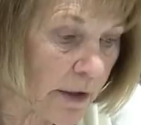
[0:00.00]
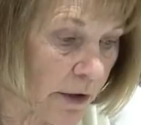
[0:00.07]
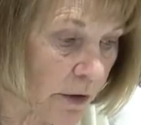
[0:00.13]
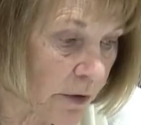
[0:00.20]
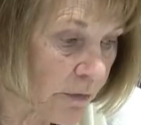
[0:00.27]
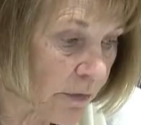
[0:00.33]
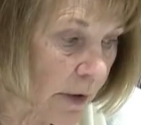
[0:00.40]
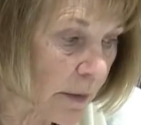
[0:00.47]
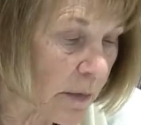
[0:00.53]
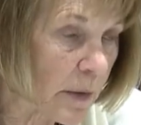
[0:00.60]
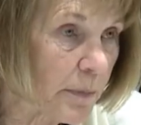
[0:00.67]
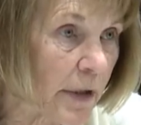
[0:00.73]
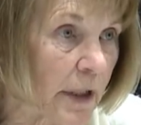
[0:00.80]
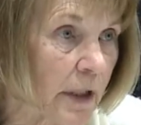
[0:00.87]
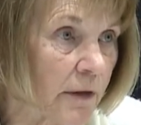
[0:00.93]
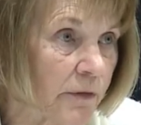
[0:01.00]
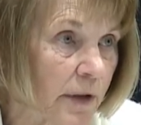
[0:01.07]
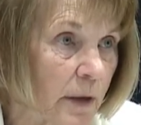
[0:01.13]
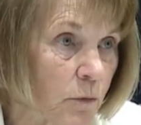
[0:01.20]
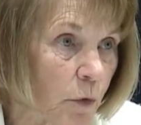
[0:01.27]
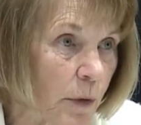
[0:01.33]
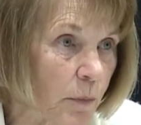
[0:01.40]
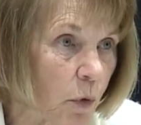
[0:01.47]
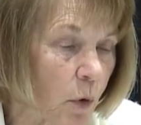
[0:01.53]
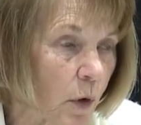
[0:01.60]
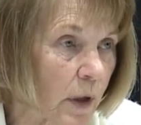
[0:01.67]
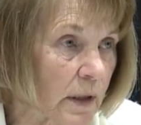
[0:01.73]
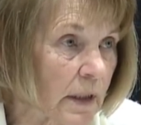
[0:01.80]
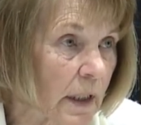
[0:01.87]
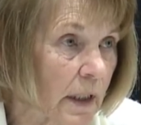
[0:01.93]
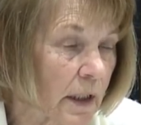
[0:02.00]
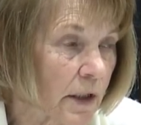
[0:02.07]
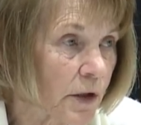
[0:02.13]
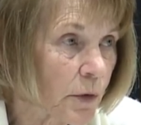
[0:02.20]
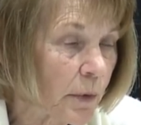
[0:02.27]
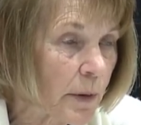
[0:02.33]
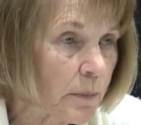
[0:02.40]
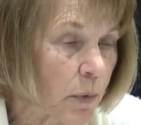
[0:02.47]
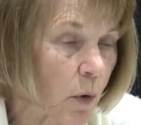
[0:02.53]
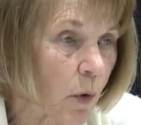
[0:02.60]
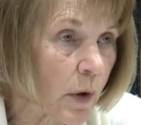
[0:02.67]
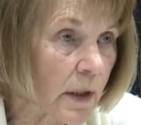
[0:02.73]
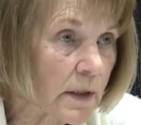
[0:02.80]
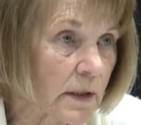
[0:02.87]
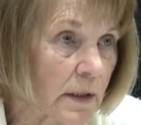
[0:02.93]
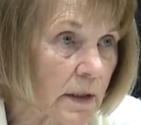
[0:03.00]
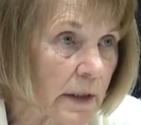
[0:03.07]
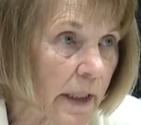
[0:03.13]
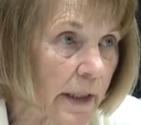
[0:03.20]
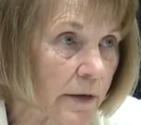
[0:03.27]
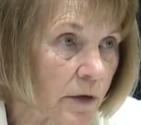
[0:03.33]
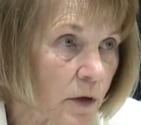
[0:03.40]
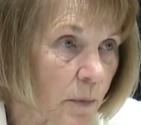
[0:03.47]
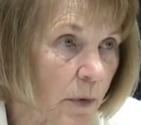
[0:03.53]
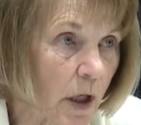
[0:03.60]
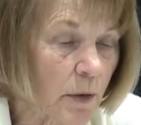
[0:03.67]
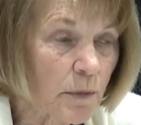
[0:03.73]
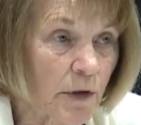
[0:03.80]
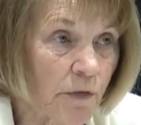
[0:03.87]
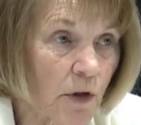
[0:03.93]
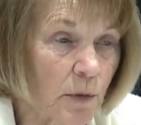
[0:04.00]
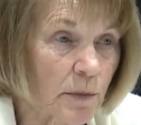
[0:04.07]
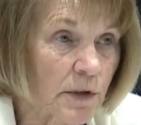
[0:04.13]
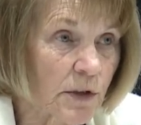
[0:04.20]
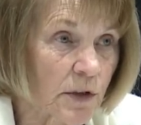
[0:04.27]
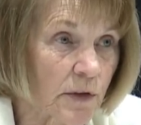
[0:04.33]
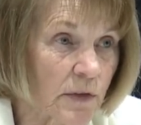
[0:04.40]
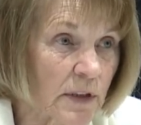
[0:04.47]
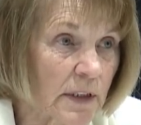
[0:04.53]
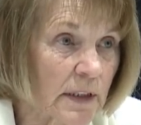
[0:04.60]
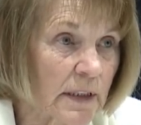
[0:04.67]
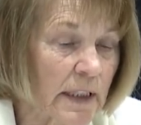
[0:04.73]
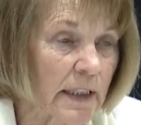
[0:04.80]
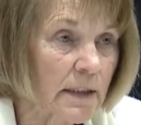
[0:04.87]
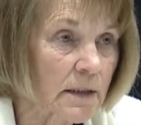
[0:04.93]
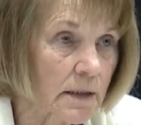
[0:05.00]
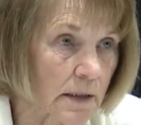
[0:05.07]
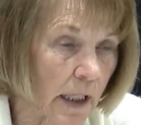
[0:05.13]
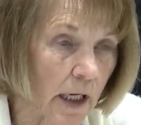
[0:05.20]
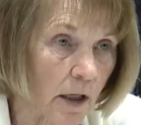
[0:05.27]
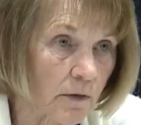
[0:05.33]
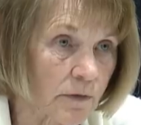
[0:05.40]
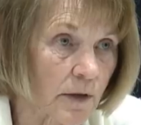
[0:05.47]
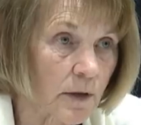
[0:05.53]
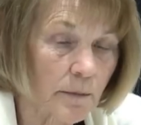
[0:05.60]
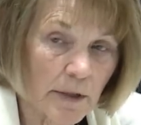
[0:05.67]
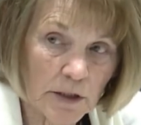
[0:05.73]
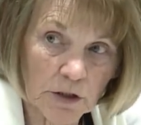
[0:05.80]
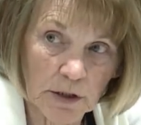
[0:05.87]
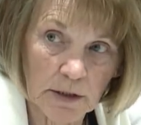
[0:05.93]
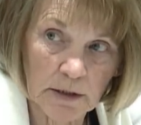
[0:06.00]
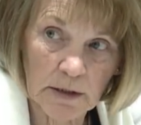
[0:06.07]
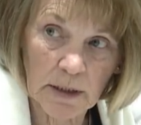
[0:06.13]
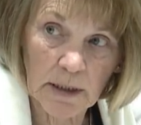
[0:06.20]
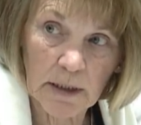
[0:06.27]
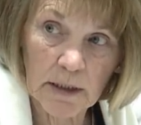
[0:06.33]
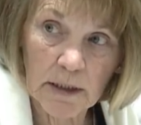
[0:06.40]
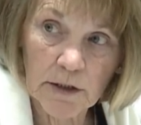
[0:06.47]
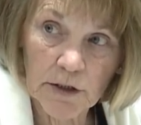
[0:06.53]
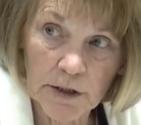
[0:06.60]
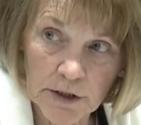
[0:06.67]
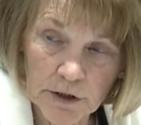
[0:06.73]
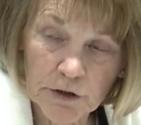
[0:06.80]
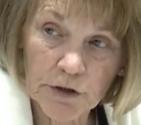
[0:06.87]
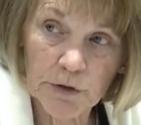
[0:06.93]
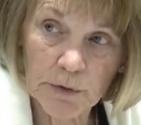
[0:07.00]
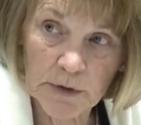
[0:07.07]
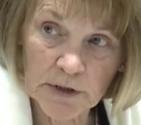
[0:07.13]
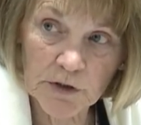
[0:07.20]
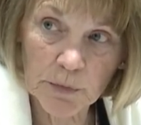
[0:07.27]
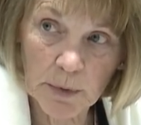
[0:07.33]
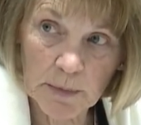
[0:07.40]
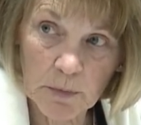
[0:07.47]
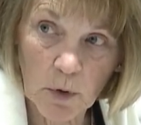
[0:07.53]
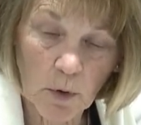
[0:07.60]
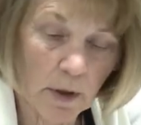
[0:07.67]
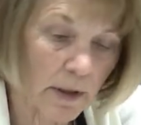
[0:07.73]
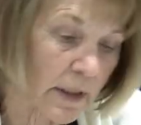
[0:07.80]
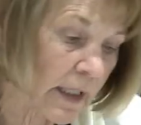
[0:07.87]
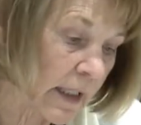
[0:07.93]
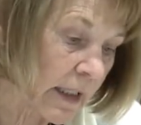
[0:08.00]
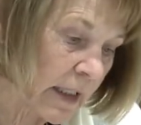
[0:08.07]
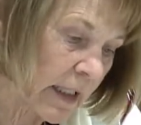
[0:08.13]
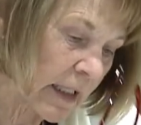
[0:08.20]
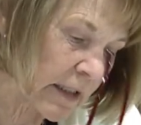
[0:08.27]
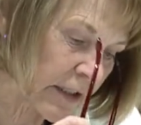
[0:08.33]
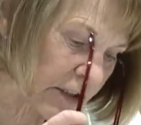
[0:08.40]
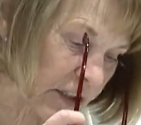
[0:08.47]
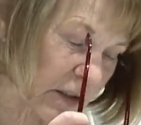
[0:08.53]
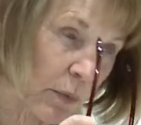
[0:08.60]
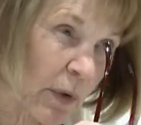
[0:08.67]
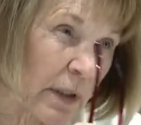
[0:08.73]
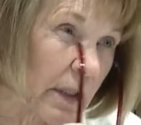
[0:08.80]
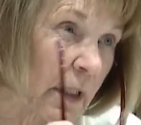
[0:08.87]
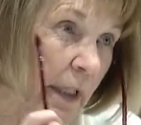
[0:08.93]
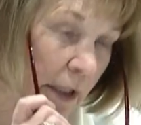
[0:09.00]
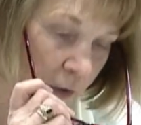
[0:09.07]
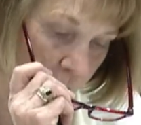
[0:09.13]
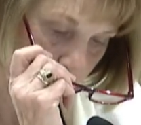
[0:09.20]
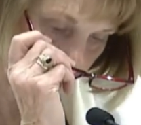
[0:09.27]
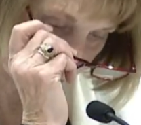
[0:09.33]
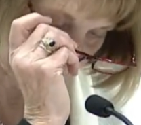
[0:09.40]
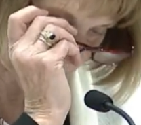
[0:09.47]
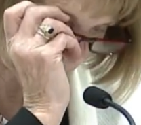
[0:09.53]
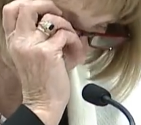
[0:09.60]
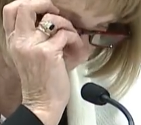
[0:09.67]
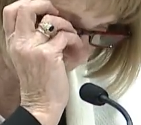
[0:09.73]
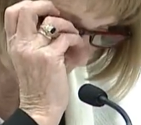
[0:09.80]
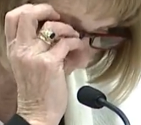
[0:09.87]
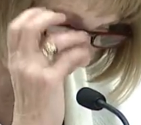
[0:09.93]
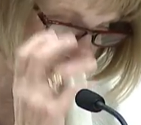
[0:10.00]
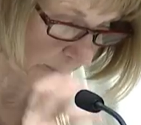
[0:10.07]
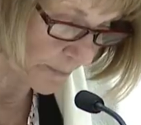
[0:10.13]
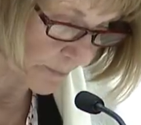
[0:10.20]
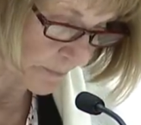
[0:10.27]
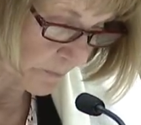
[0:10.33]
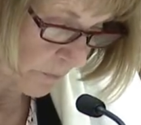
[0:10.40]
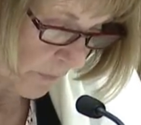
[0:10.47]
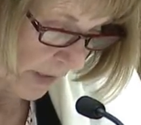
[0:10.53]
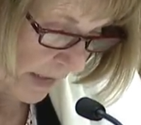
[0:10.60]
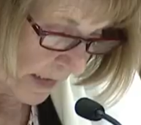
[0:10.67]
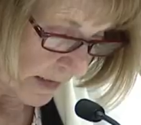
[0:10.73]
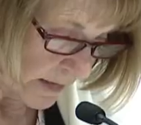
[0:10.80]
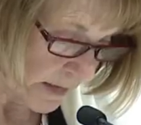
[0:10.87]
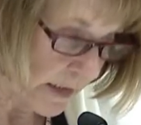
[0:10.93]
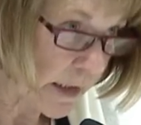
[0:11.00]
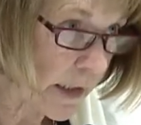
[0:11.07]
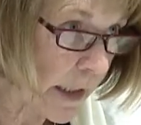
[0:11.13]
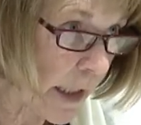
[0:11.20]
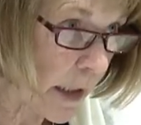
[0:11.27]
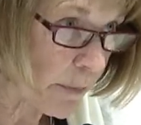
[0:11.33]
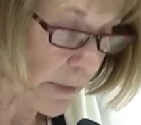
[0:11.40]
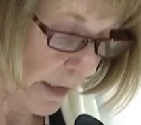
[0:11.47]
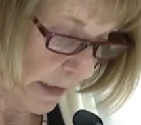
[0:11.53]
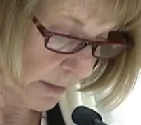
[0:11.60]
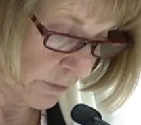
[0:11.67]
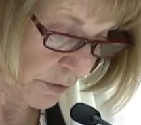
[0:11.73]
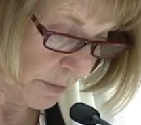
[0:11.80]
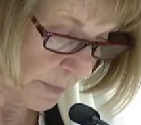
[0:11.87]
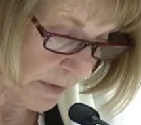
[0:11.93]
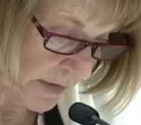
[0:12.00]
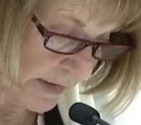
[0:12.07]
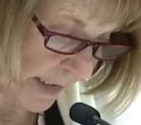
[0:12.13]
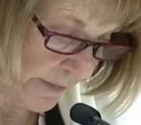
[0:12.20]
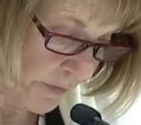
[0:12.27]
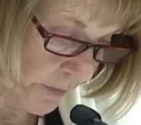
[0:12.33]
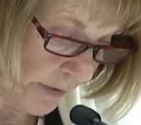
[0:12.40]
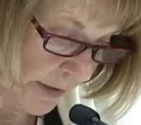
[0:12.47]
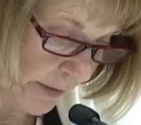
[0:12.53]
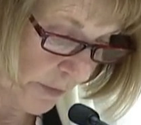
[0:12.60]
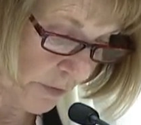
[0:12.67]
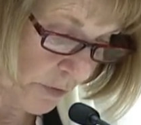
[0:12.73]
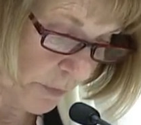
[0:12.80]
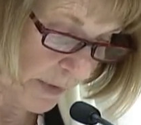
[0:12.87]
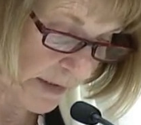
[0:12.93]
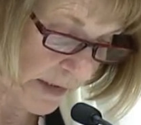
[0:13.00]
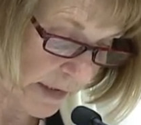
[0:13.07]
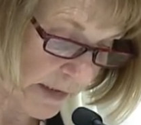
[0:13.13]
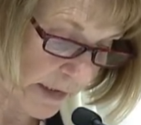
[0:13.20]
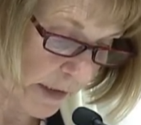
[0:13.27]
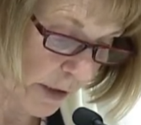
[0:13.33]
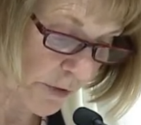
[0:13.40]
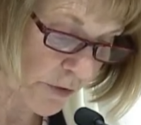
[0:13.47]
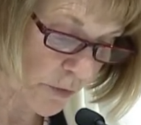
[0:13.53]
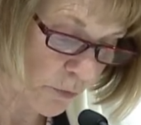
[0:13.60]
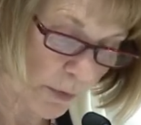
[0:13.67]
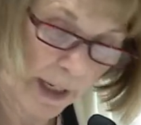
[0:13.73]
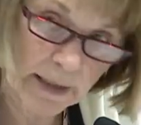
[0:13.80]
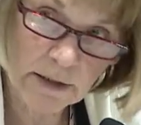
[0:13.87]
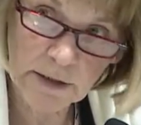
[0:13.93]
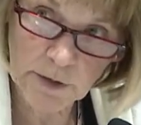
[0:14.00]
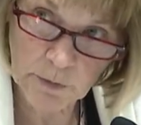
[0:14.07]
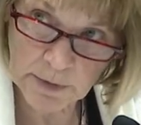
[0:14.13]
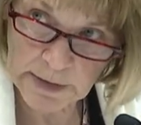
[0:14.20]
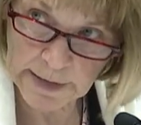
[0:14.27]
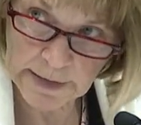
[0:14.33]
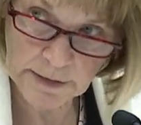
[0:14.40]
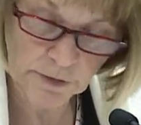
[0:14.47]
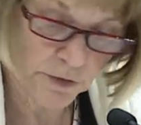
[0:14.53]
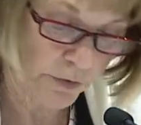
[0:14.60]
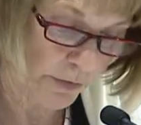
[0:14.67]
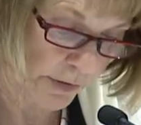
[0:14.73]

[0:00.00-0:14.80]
here from the PFM report, the report that the Department of Human Services itself commissioned to issue this report. And this is what the characteristics are. CCAP eligible center characteristics that are directly related to